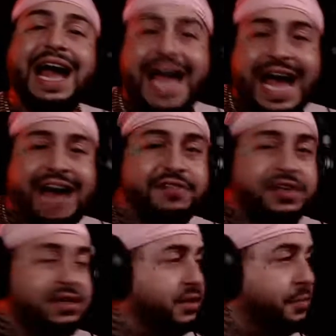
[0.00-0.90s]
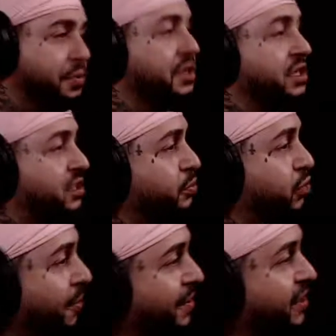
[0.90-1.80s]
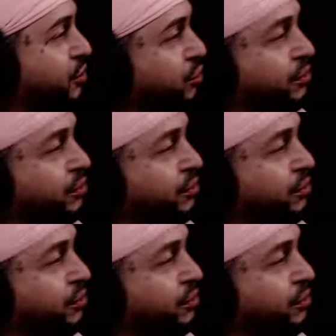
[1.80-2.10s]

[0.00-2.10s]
having the police department do